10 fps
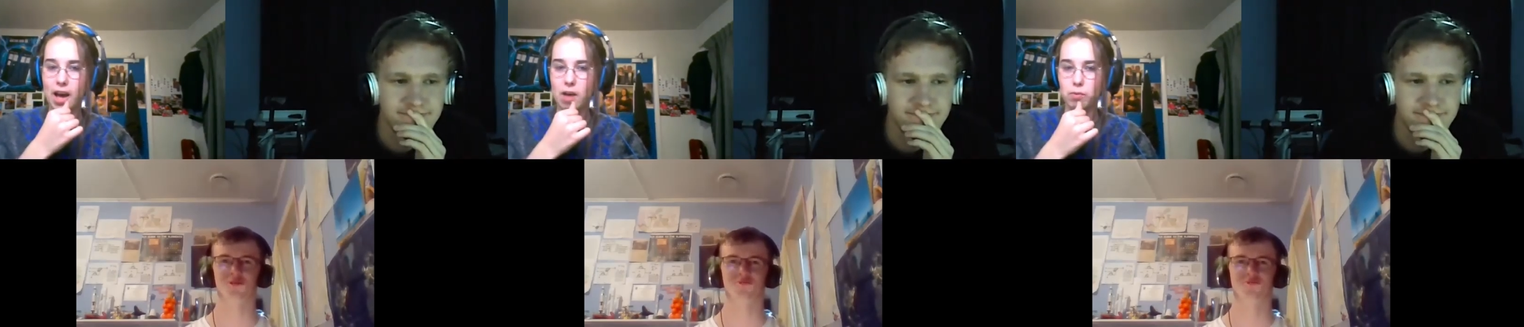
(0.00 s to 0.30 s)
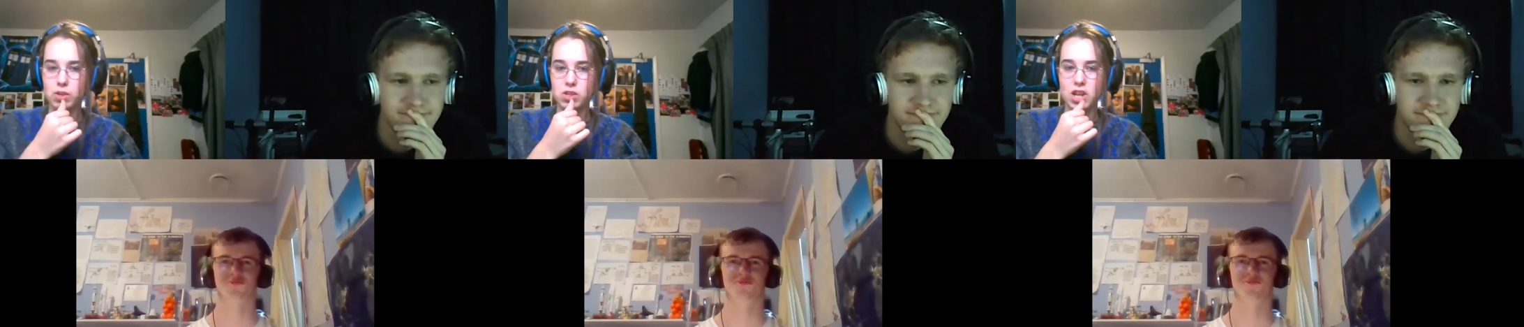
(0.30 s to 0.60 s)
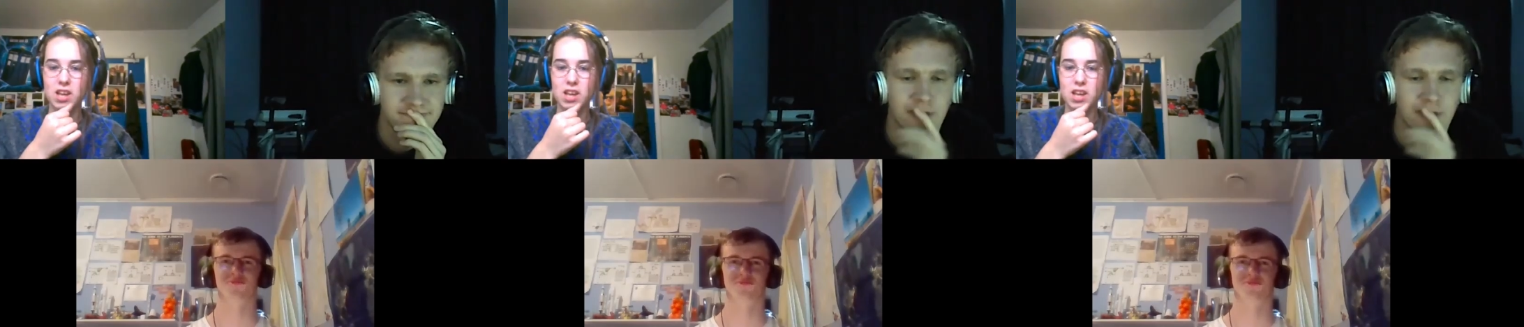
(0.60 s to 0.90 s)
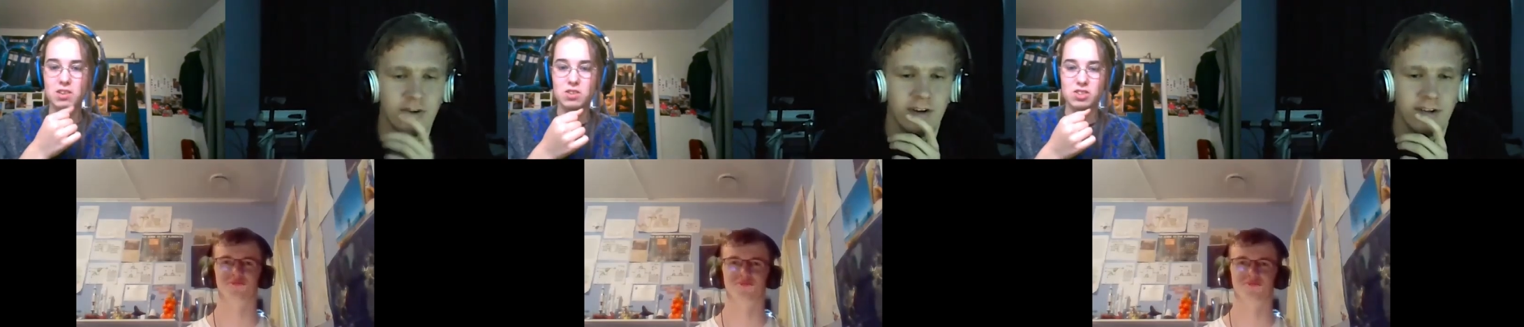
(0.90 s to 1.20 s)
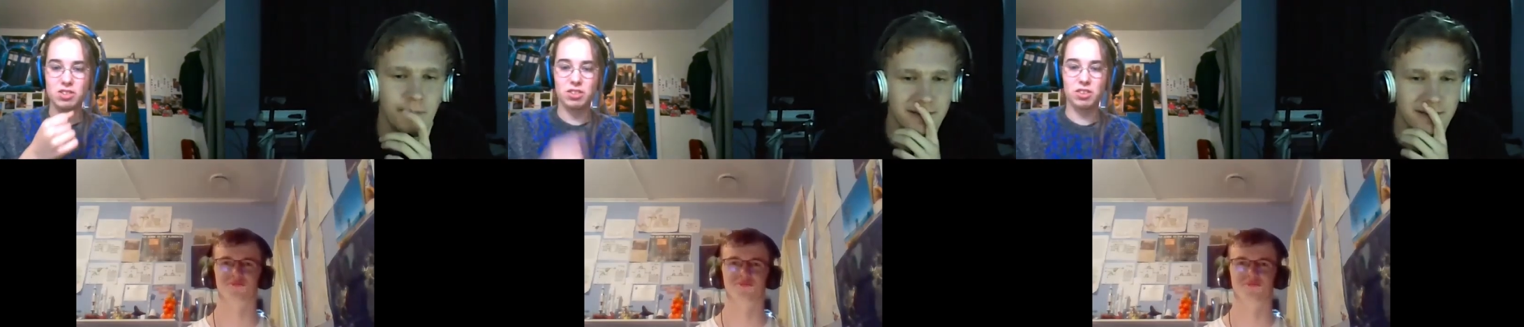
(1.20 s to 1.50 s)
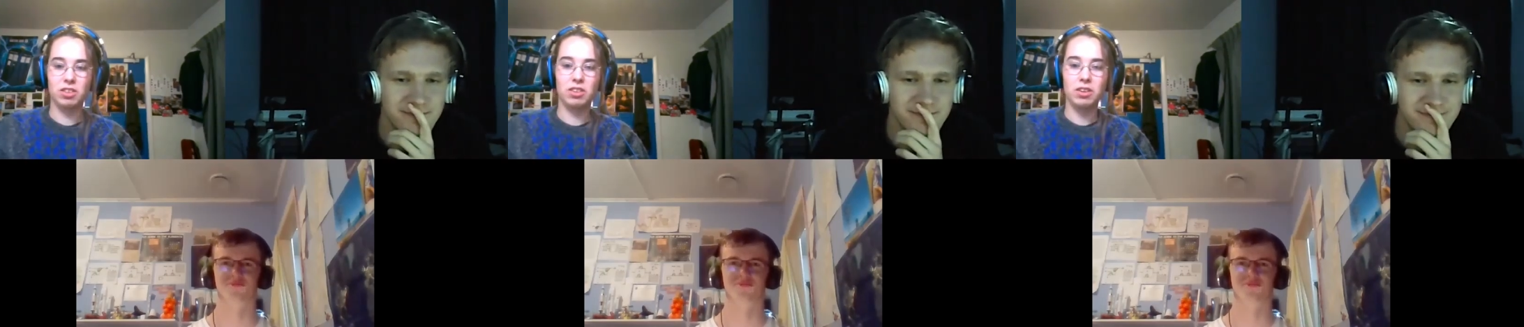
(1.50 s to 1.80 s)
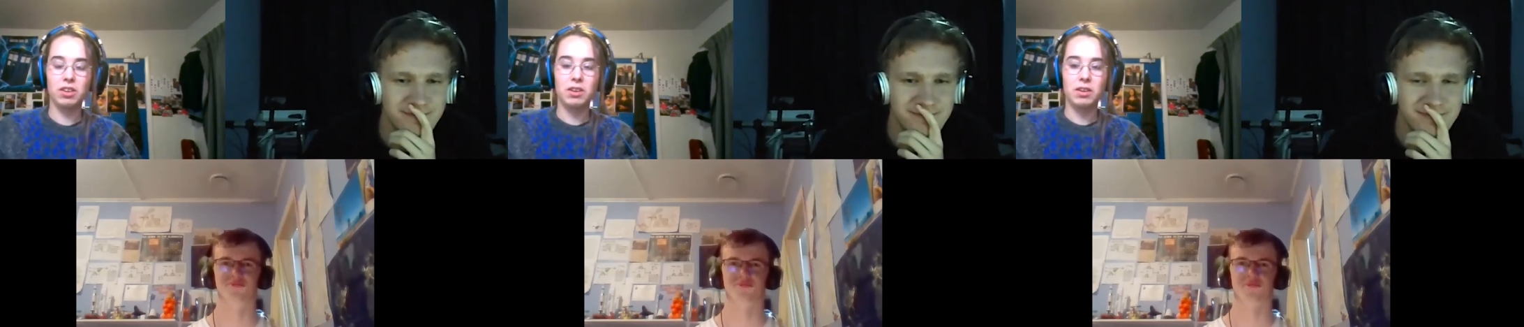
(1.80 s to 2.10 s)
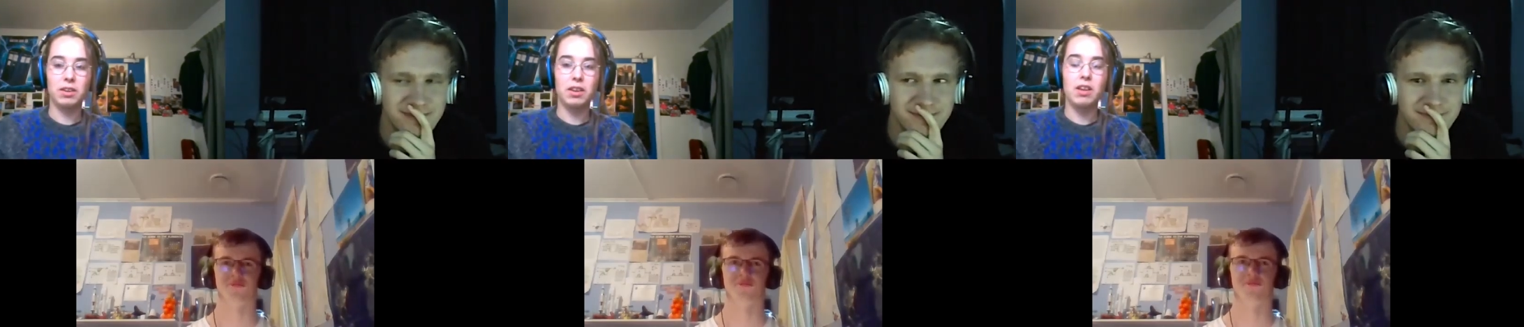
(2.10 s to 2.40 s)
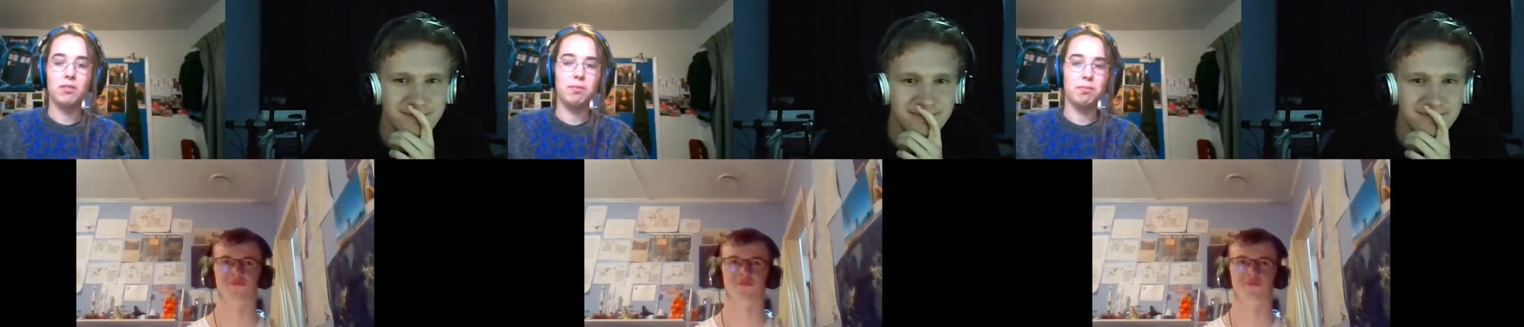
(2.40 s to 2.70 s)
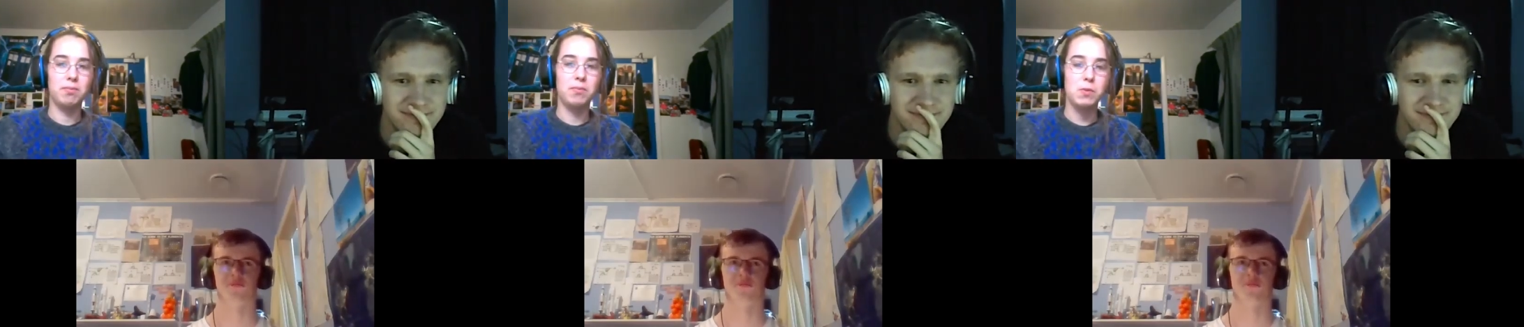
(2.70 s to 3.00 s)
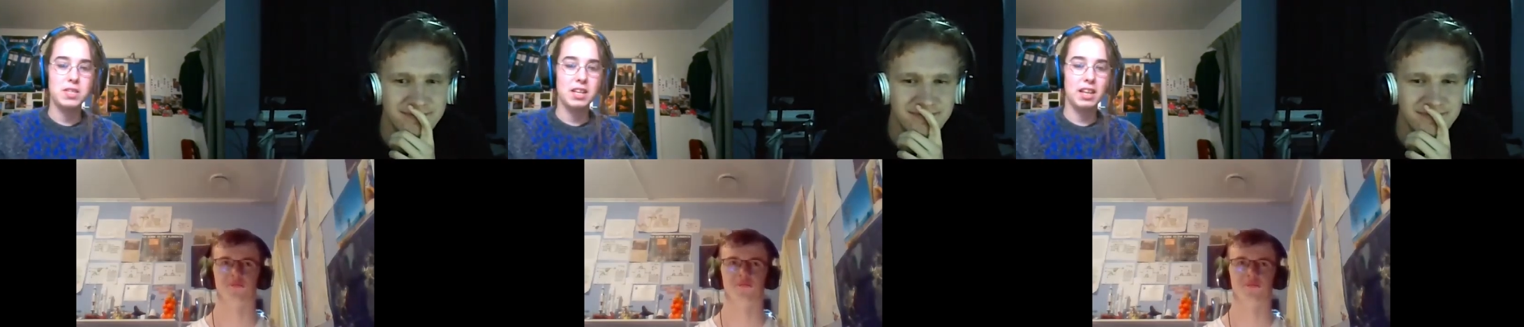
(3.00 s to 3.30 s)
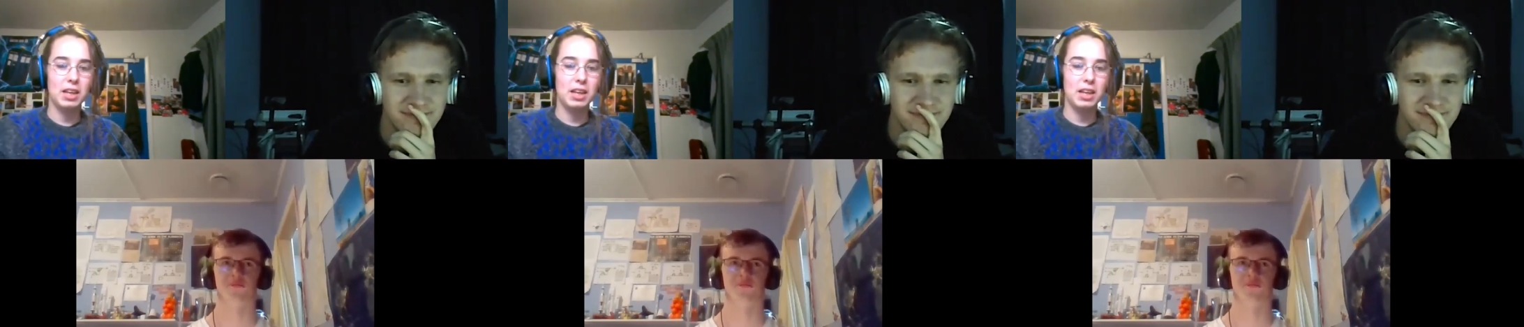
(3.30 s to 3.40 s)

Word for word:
Speaker 1: heart? If we oh, change. sorry, stomach. Was it